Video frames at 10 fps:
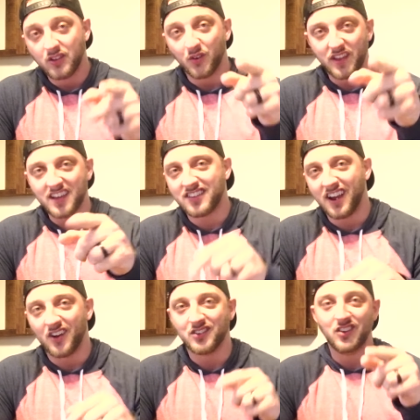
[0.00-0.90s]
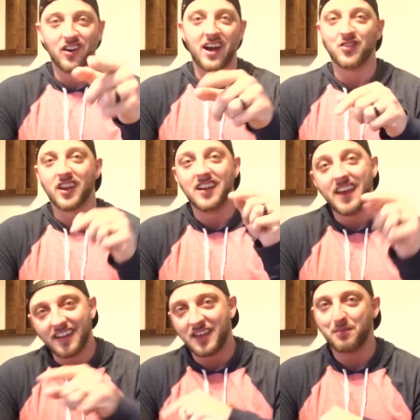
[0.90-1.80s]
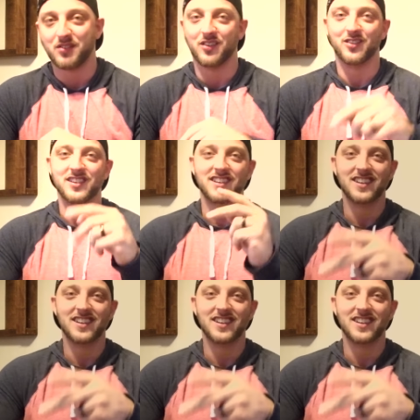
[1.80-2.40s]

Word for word: So that said, I'll see you guys on the next episode.